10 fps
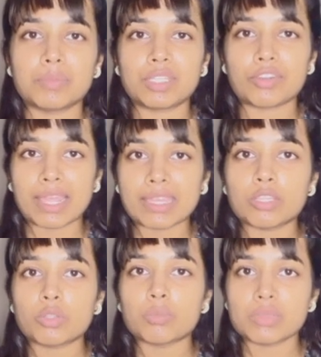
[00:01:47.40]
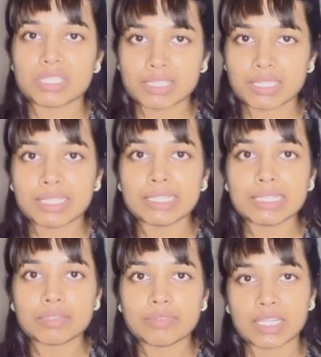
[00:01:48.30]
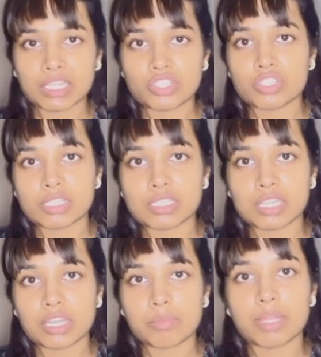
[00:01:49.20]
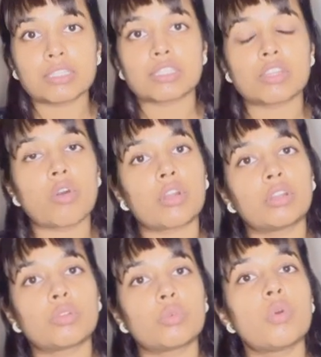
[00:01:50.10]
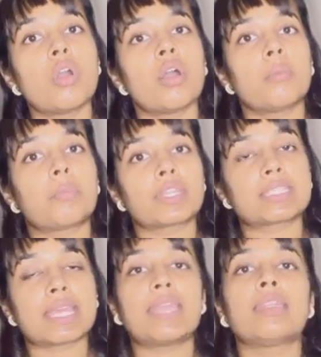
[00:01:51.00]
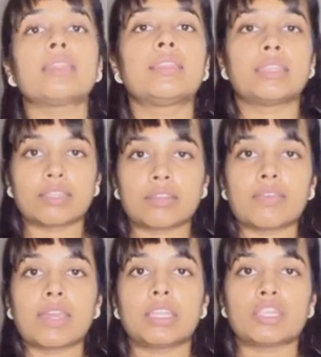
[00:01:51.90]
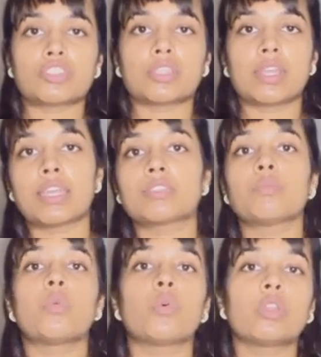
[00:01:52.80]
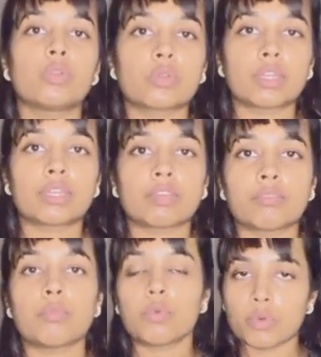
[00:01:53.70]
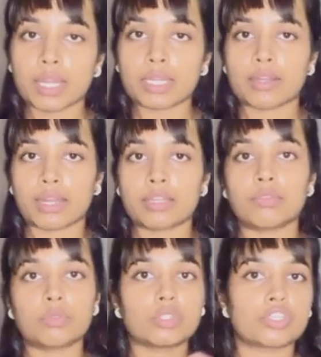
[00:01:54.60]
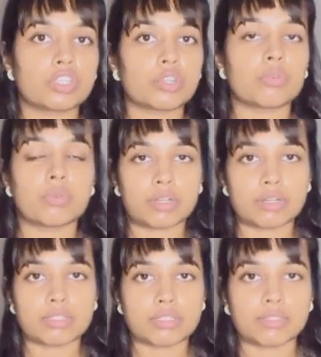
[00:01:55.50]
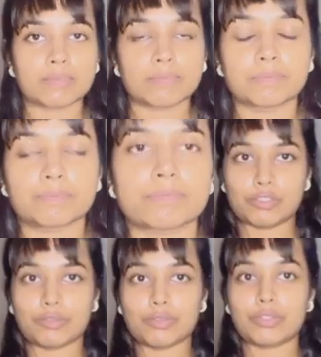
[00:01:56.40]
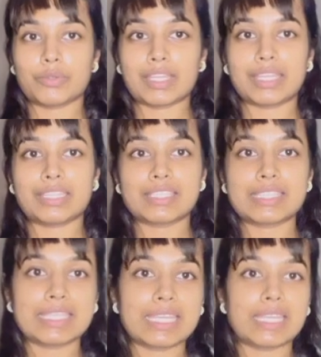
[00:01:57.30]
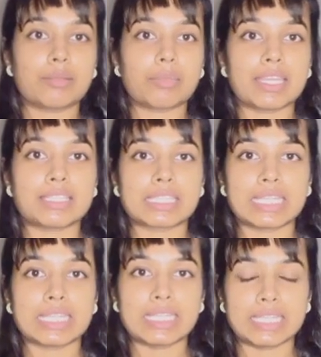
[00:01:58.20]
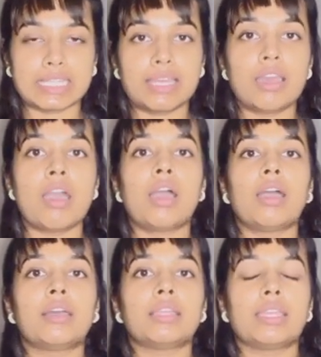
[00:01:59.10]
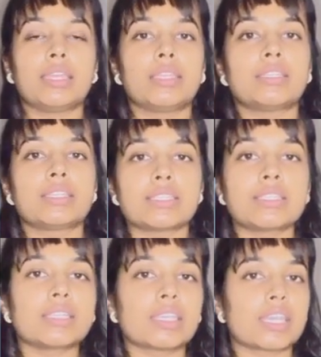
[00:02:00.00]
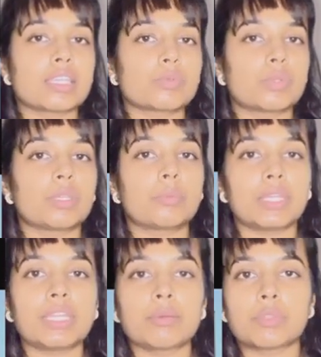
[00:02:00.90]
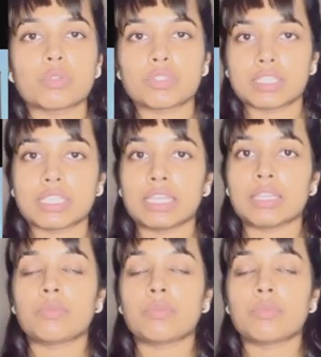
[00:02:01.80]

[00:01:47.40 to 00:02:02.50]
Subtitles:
trying to mislead the financial statements in order to present their financial as more lucrative, more attractive to the shareholders. So you can see in my screen, this is the case with the PwC,